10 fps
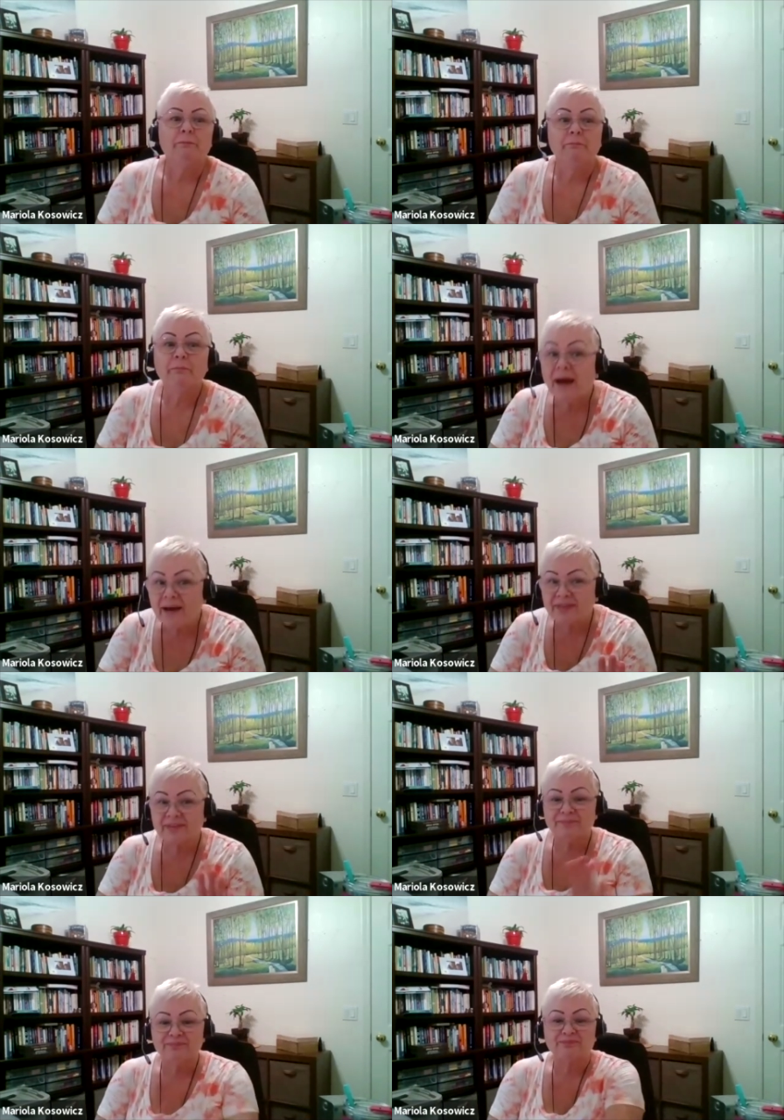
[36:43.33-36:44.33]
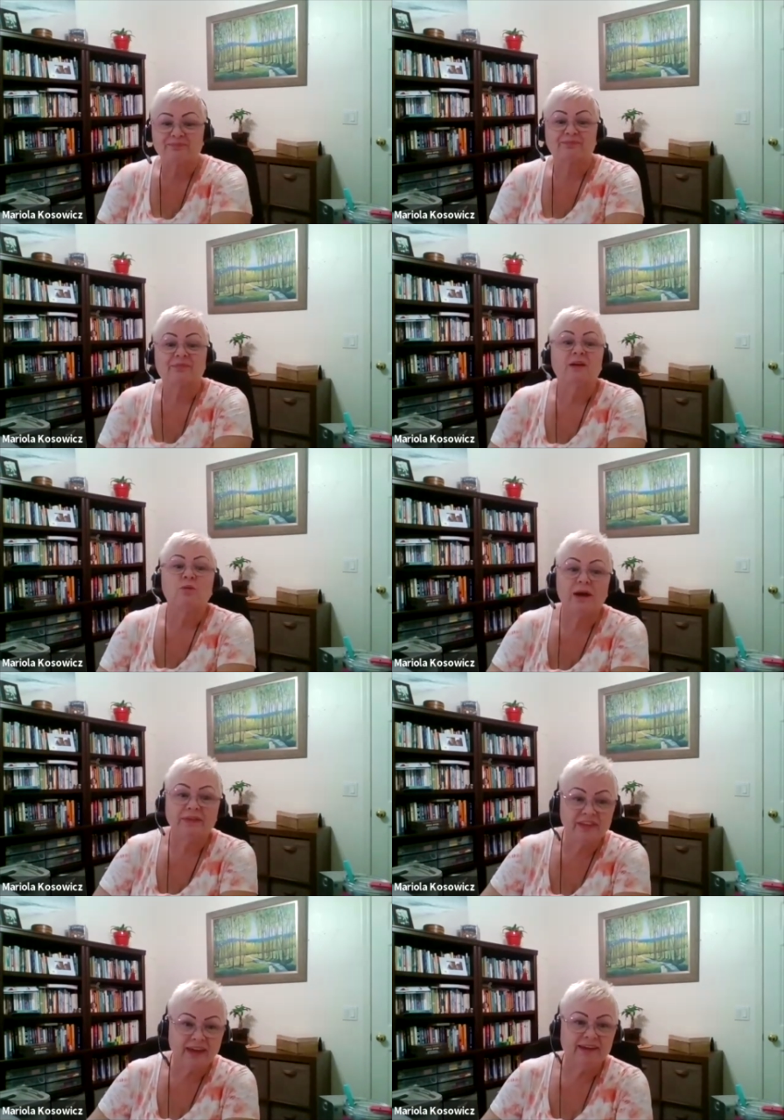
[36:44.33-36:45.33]
But
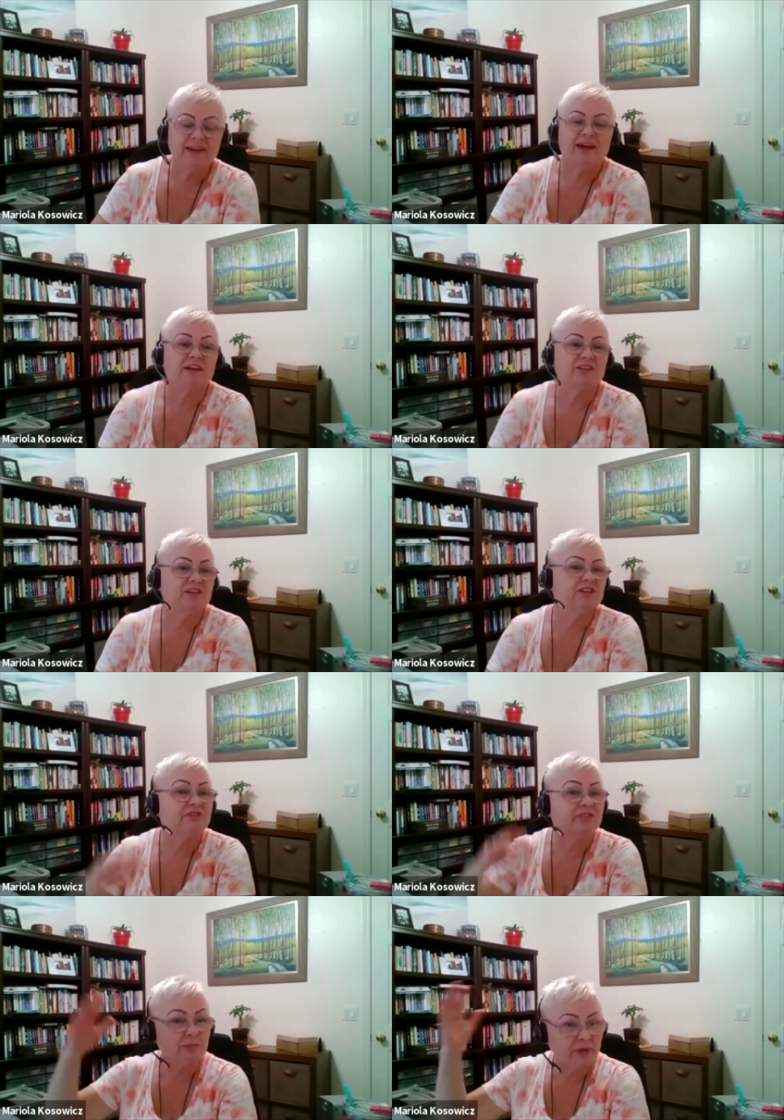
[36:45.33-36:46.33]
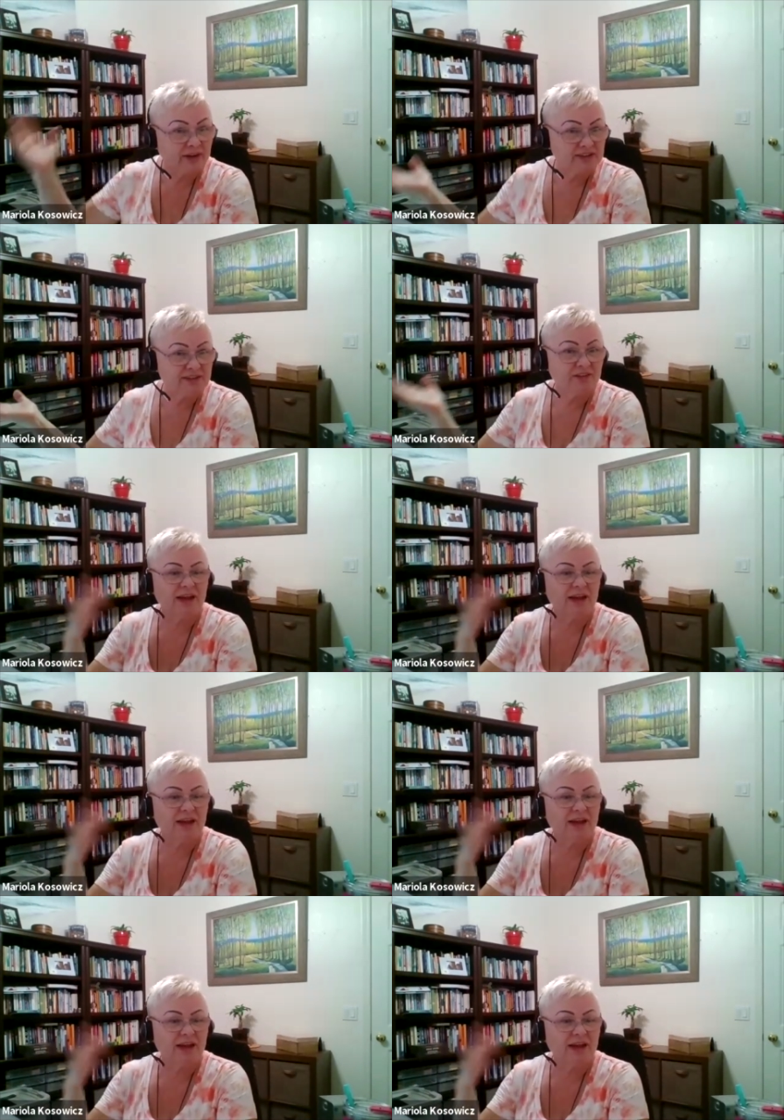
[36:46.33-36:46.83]
one day I had a different person.